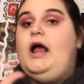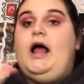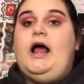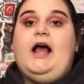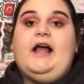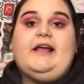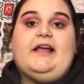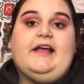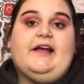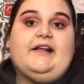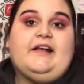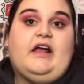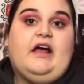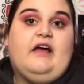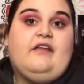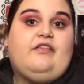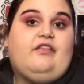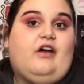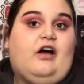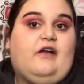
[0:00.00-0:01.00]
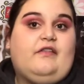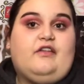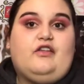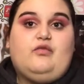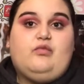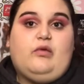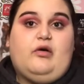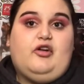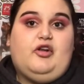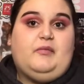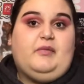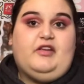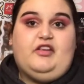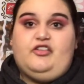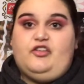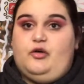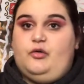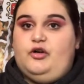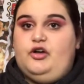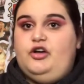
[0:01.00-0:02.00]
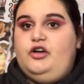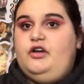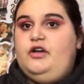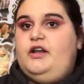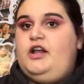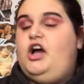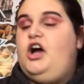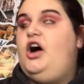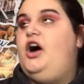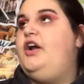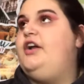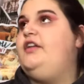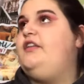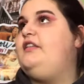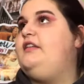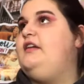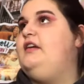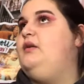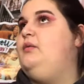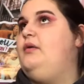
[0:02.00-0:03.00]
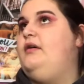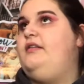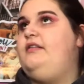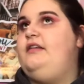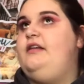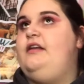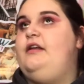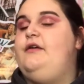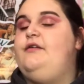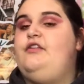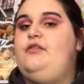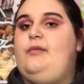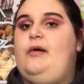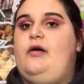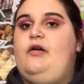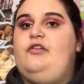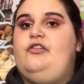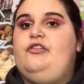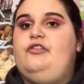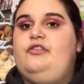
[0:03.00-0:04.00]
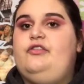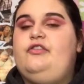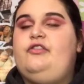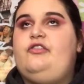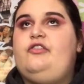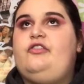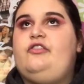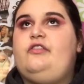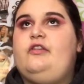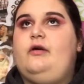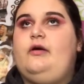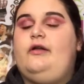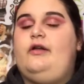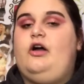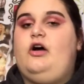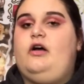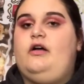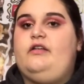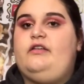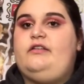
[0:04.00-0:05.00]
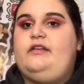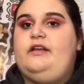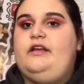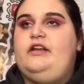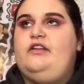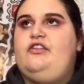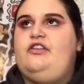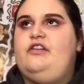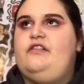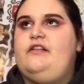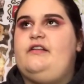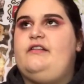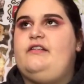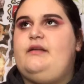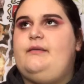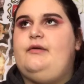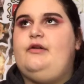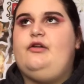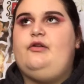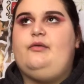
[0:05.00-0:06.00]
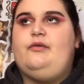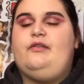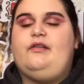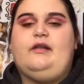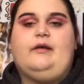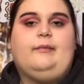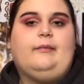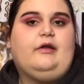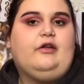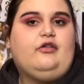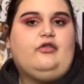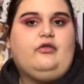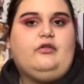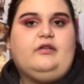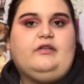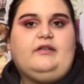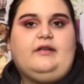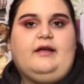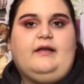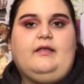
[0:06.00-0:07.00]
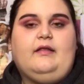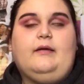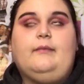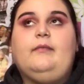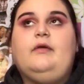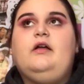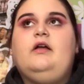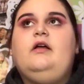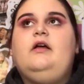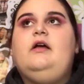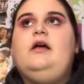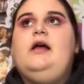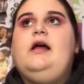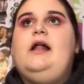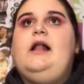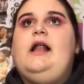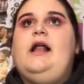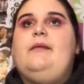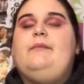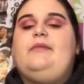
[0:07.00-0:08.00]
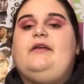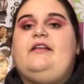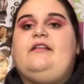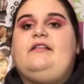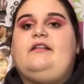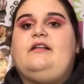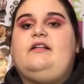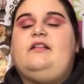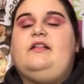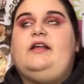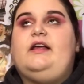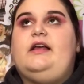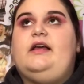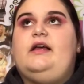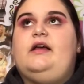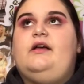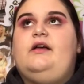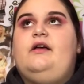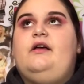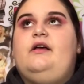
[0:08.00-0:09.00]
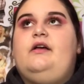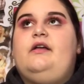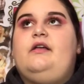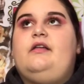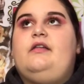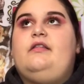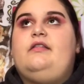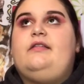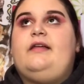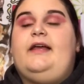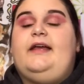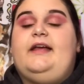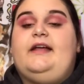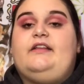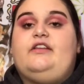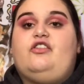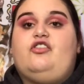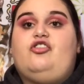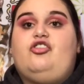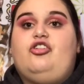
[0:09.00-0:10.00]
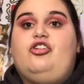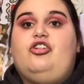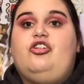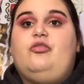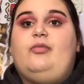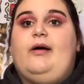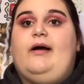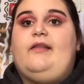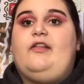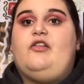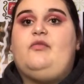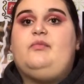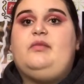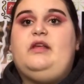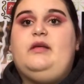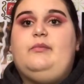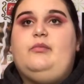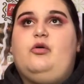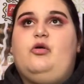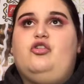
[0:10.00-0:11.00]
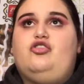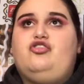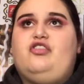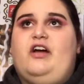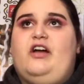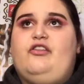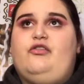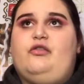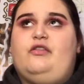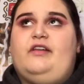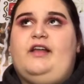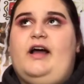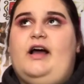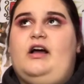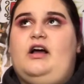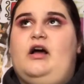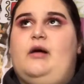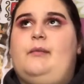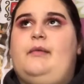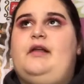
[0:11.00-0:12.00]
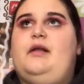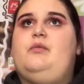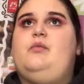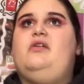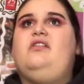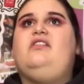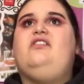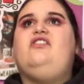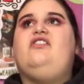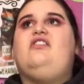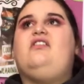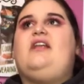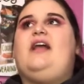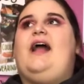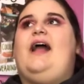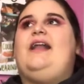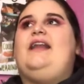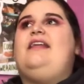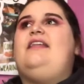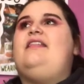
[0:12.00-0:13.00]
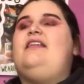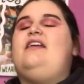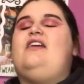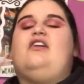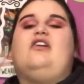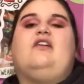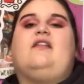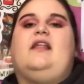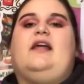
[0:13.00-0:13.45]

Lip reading: Again, I thought this one would be so good. Honestly, it wasn't. It was about a nurse, a hostage, and then someone who was in a mental asylum. And basically, they get disturbed by this people trying to attack them. And it wasn't just anything good.